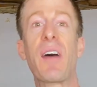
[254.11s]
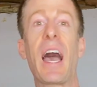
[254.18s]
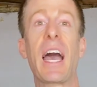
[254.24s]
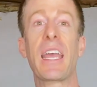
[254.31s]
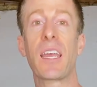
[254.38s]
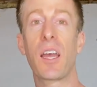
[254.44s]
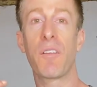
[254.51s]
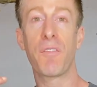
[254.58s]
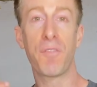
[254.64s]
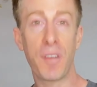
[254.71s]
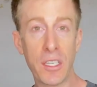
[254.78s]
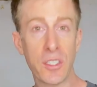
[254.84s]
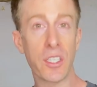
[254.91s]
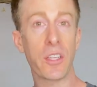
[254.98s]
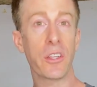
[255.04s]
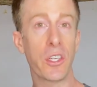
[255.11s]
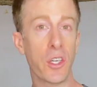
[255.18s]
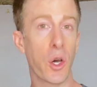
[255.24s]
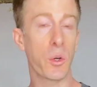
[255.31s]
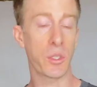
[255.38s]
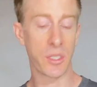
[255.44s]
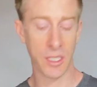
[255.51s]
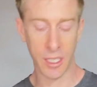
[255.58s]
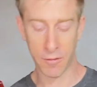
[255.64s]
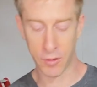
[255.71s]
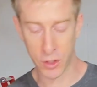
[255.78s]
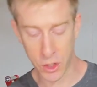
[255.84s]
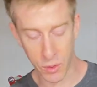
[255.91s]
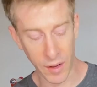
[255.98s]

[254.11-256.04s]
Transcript: I physically noticed a difference.